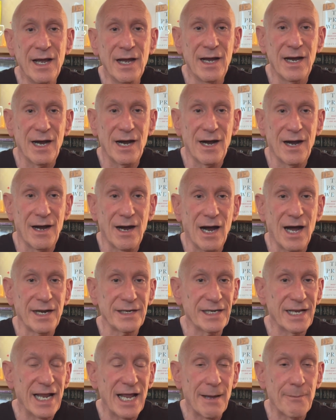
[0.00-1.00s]
on
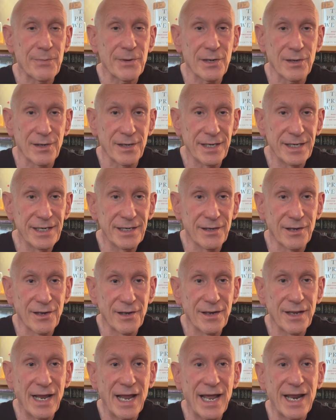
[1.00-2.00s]
Capitol
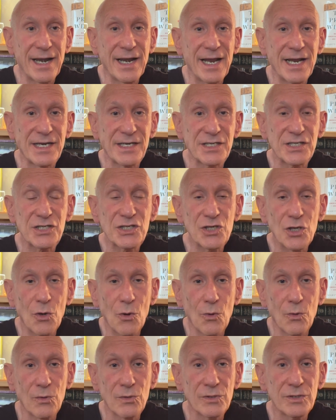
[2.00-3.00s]
Hill and has
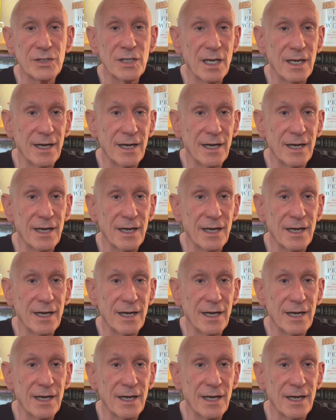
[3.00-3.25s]
told,